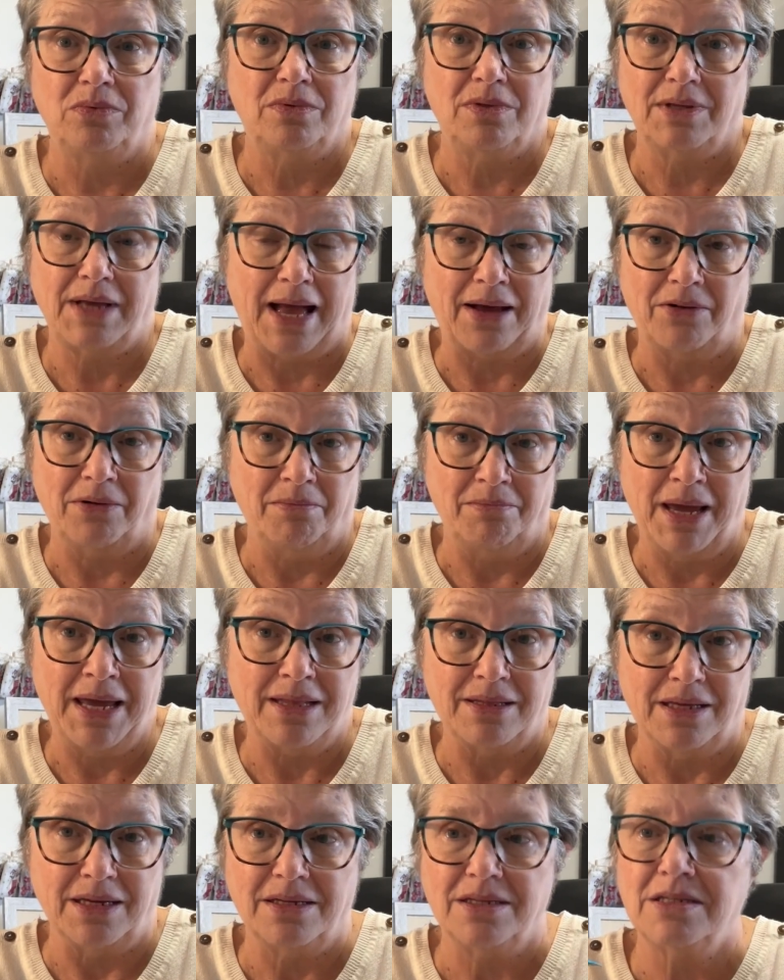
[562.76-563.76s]
how to
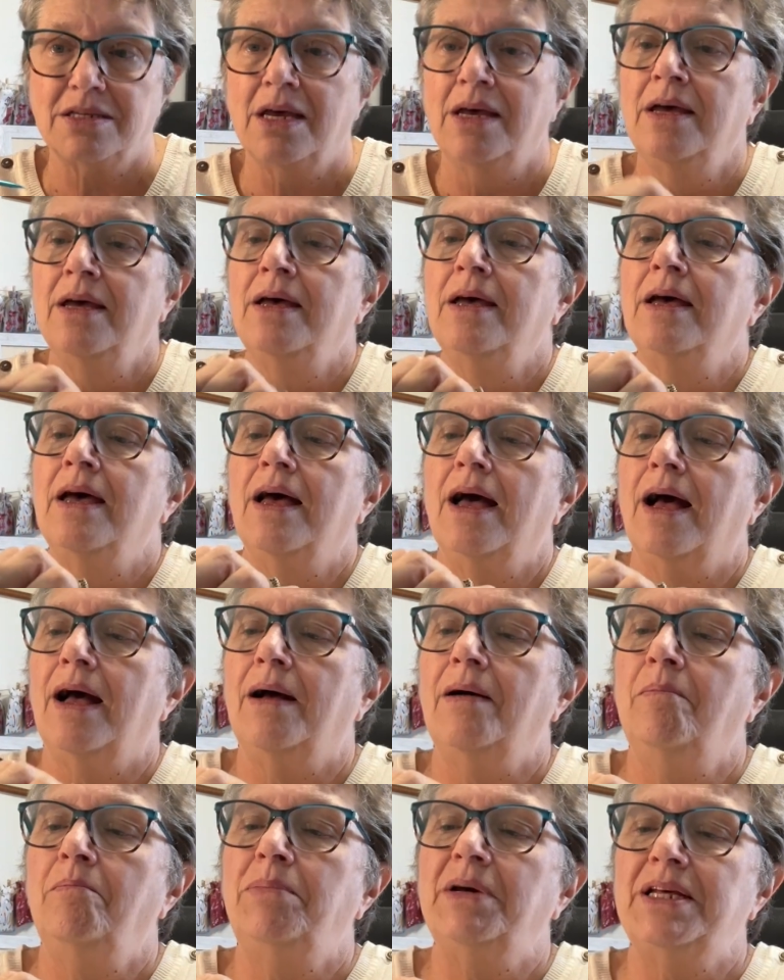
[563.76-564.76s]
make this.
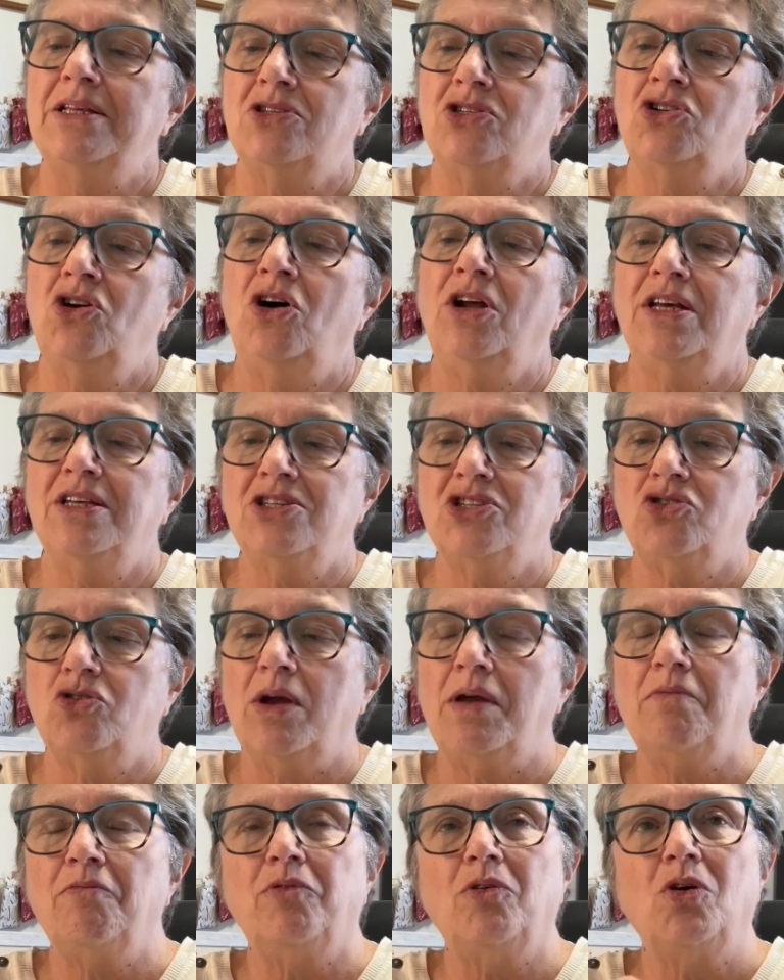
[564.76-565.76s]
But it's not a
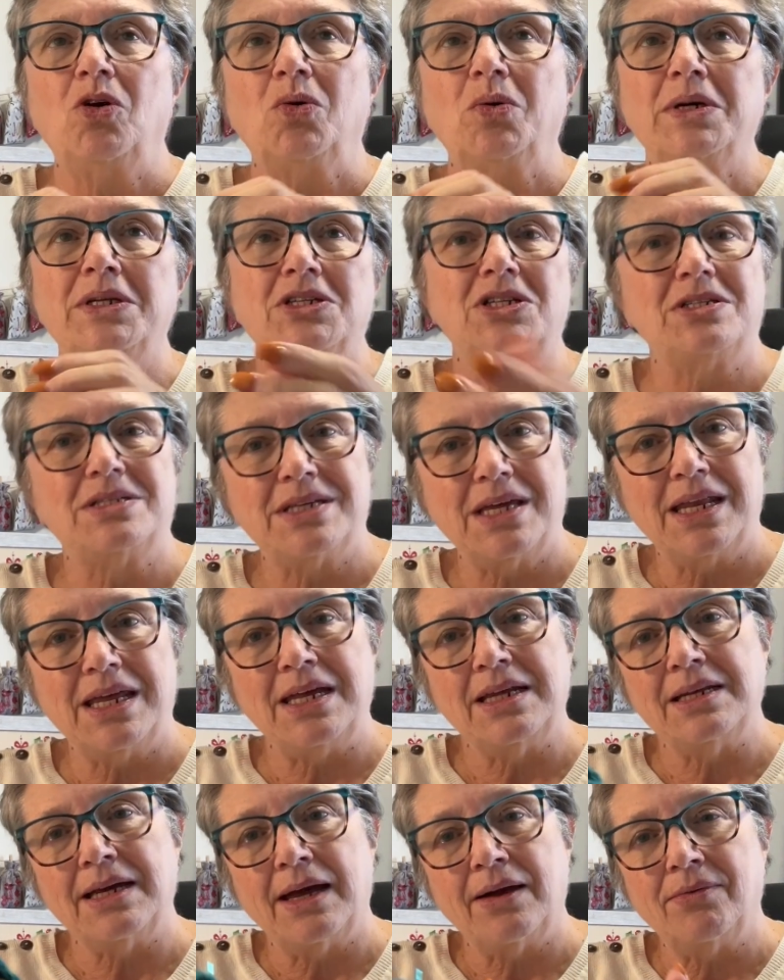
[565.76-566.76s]
straightforward
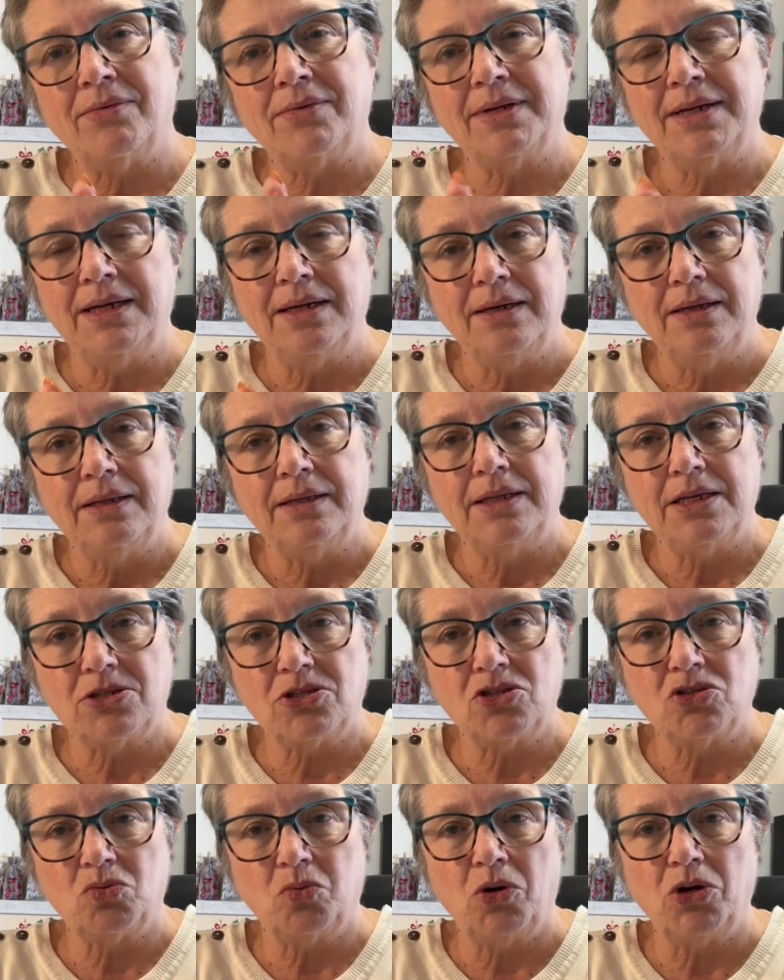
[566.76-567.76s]
sitting down,
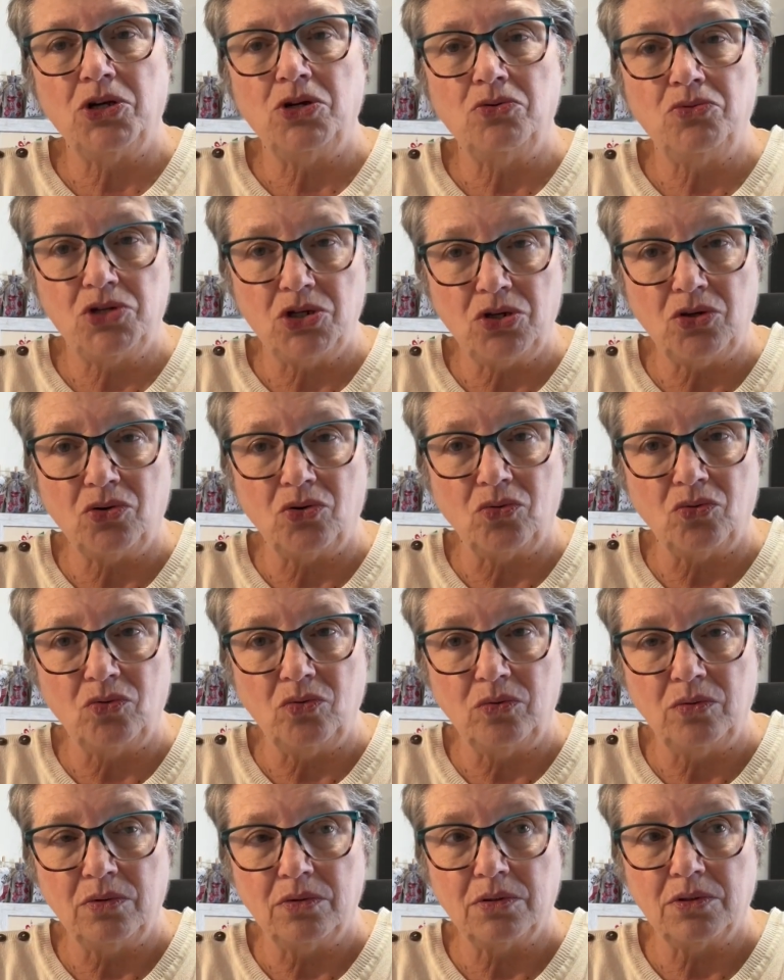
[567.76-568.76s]
this is what you
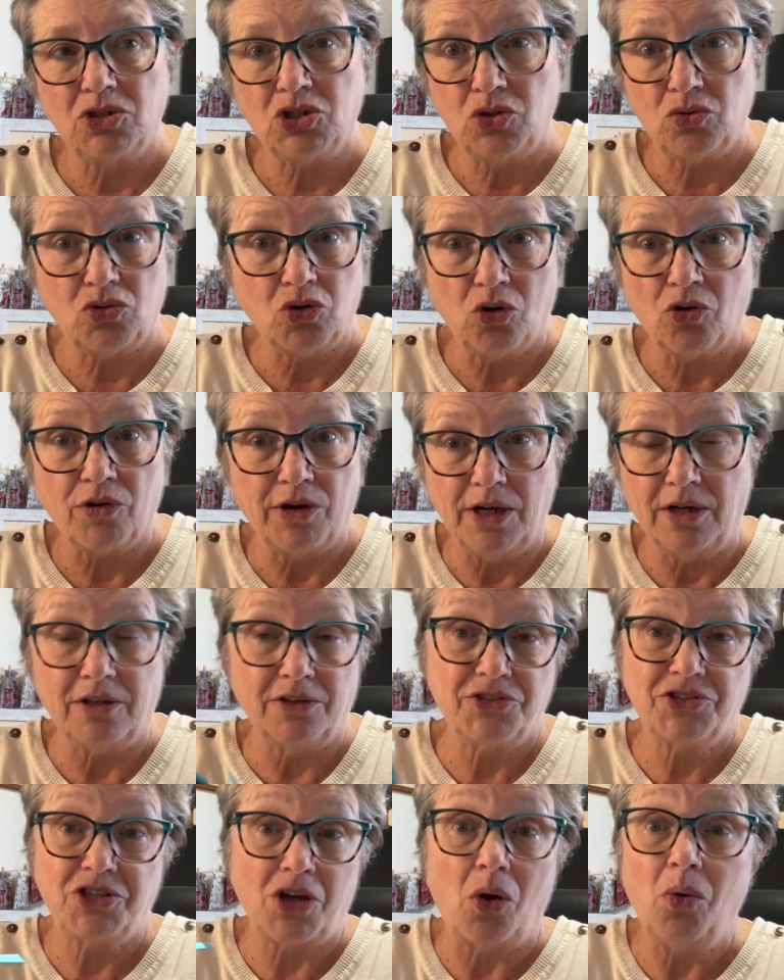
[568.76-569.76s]
do tutorial.
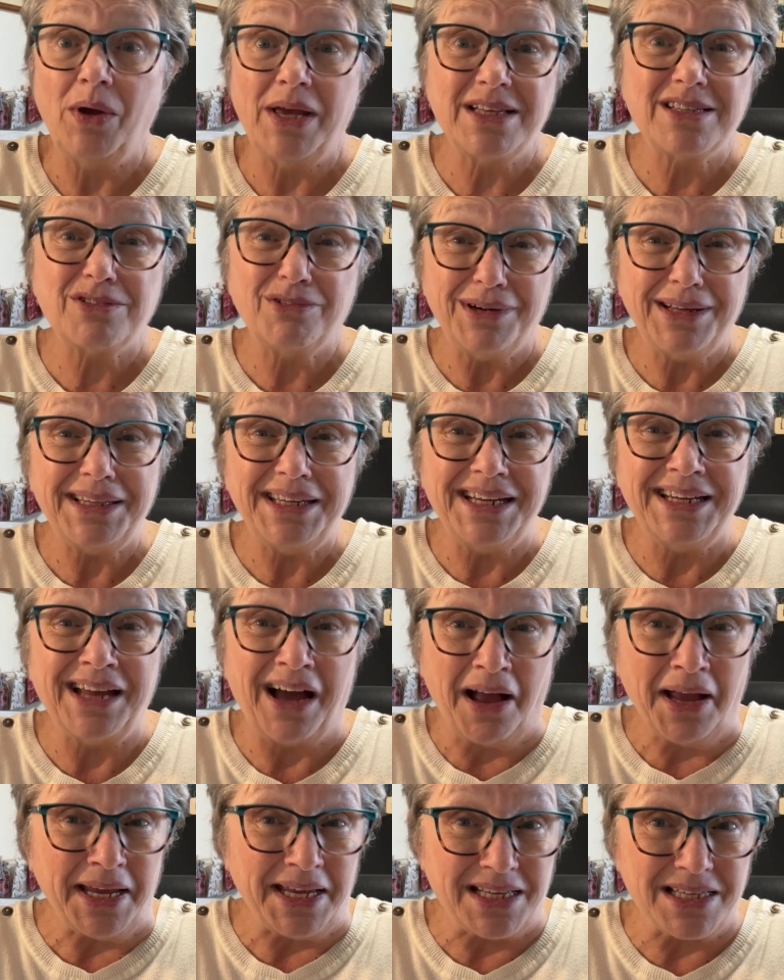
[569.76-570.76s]
So it's really
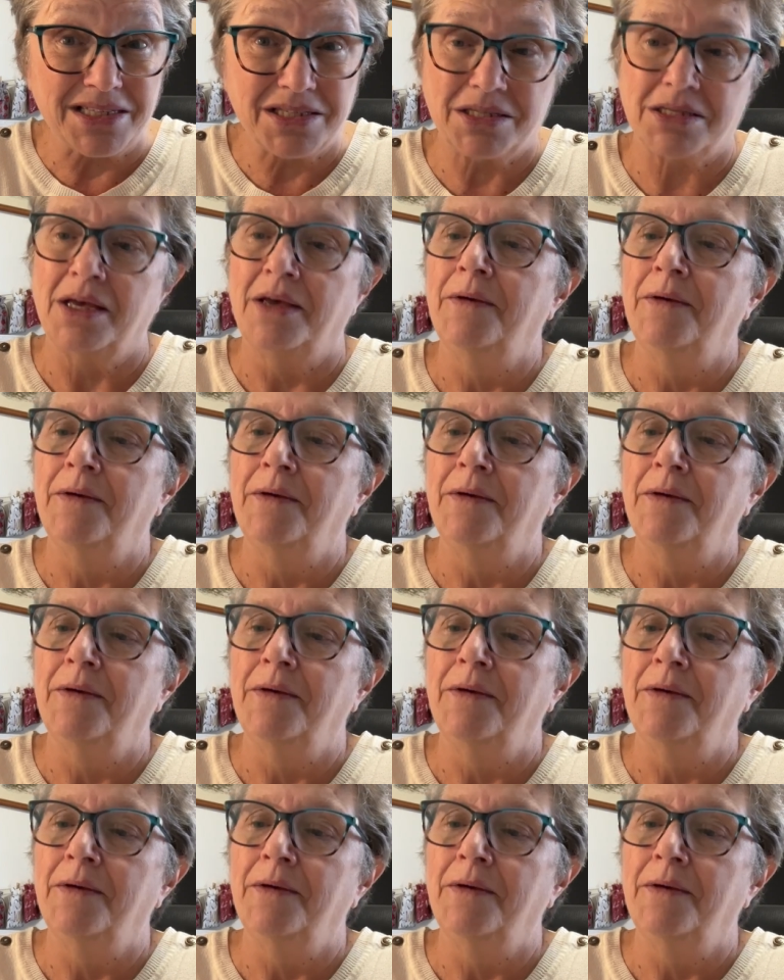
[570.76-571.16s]
nice.